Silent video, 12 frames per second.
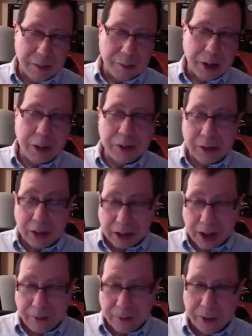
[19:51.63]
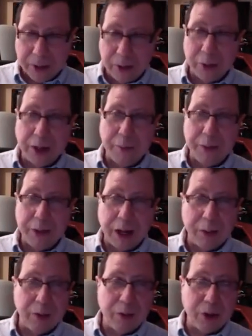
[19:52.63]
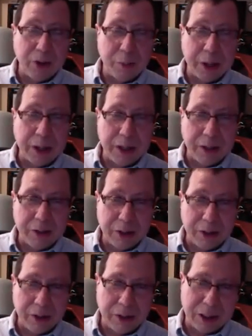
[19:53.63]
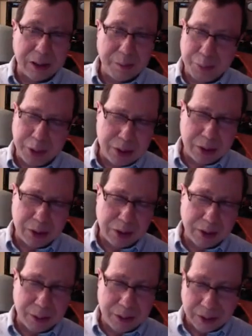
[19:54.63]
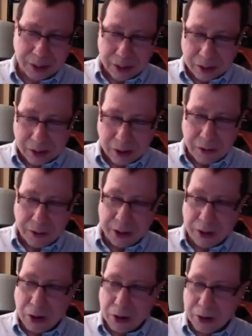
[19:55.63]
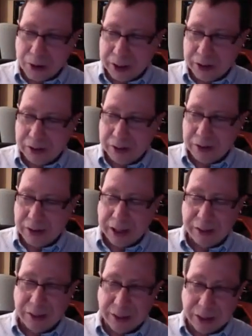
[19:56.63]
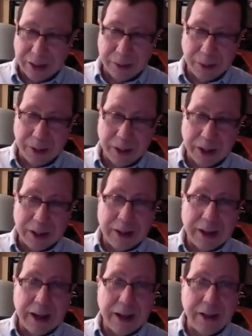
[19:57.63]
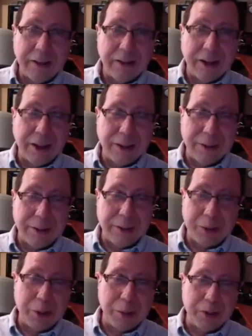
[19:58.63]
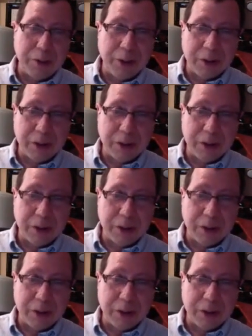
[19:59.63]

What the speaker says: I was at a conference when MPI was first being introduced. I'm pretty sure it was over in Oak Ridge, Tennessee. And I'm sure most